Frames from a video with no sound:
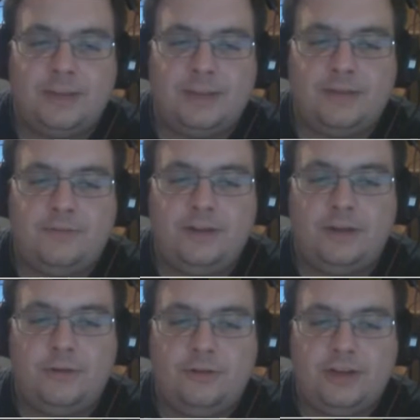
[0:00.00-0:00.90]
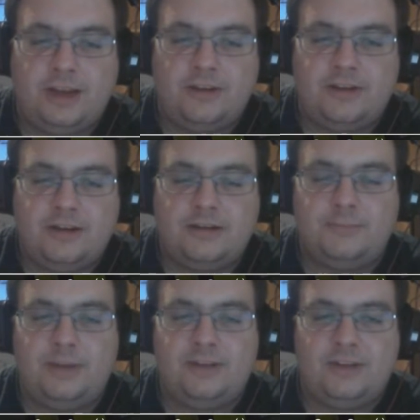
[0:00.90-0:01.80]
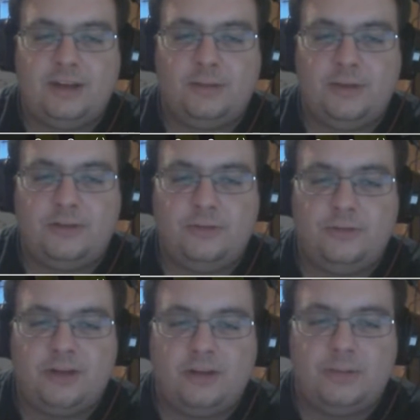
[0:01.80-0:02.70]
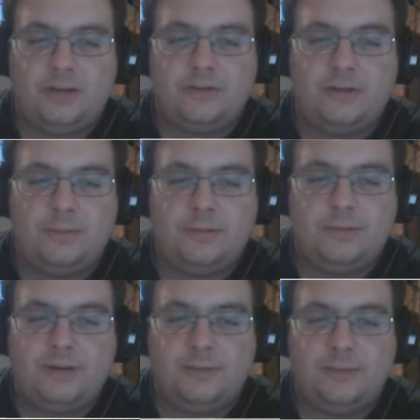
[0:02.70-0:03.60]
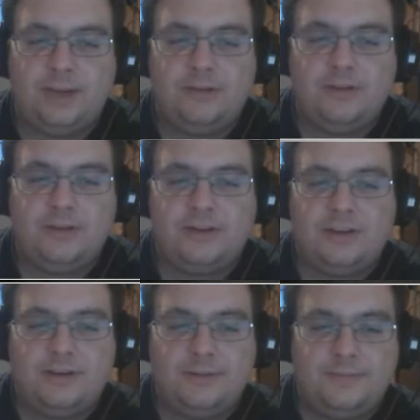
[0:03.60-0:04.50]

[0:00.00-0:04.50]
One time I get free RNG, I basically commit suicide on a blood drop by jumping into it.